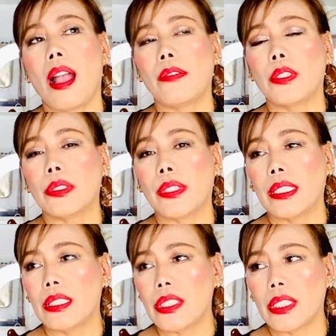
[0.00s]
I've
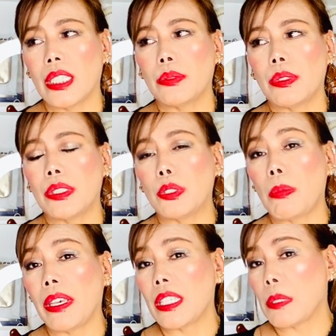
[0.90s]
already shared with you
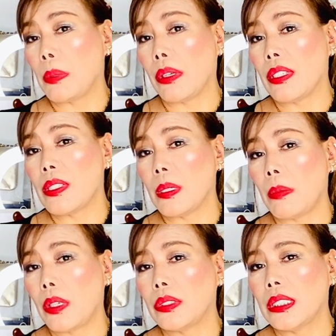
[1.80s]
my experience
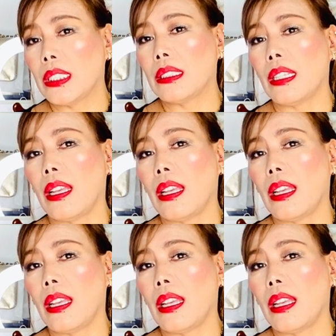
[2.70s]
about it.